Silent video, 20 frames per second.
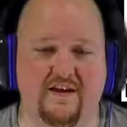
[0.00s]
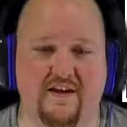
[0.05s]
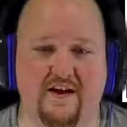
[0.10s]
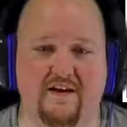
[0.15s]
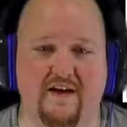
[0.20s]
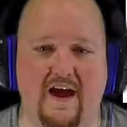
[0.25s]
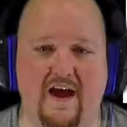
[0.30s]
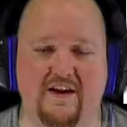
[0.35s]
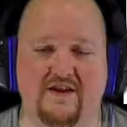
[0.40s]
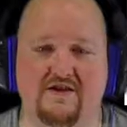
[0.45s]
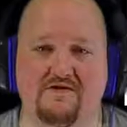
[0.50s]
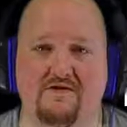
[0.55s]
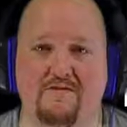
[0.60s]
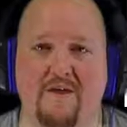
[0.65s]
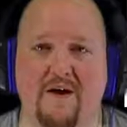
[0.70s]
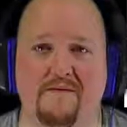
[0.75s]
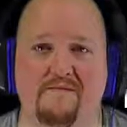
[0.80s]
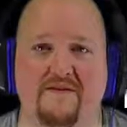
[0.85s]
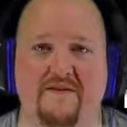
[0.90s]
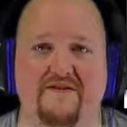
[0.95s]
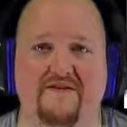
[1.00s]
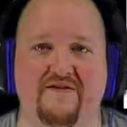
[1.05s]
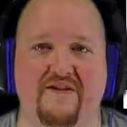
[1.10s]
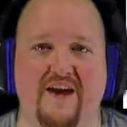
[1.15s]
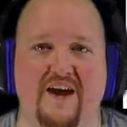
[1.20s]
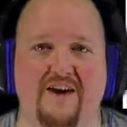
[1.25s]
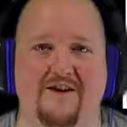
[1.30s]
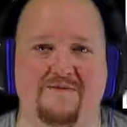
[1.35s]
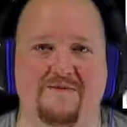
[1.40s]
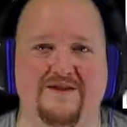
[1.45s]
They actually remind me of the
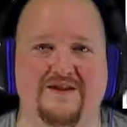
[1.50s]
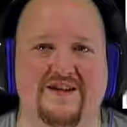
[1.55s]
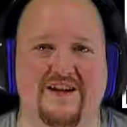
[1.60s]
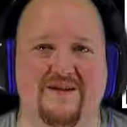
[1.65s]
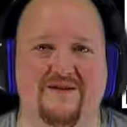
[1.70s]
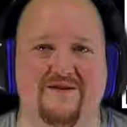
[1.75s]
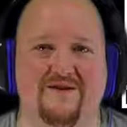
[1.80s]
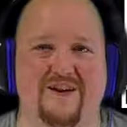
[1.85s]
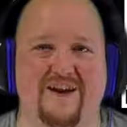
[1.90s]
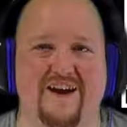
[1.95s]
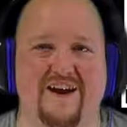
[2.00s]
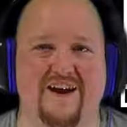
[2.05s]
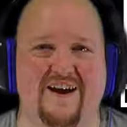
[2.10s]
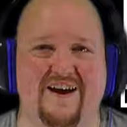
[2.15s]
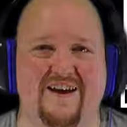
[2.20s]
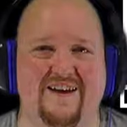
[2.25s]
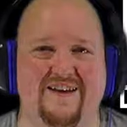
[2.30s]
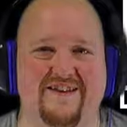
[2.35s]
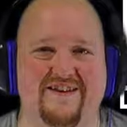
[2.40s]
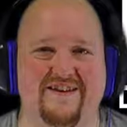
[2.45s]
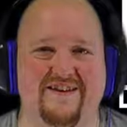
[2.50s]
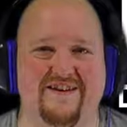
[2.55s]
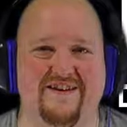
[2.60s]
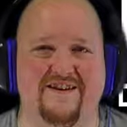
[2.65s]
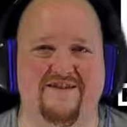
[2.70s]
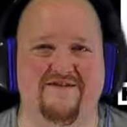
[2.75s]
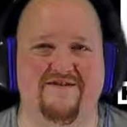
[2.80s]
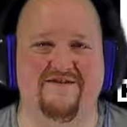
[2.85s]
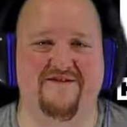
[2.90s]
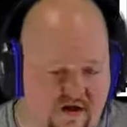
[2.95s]
helmets that uh,
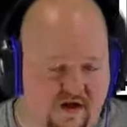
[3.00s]
the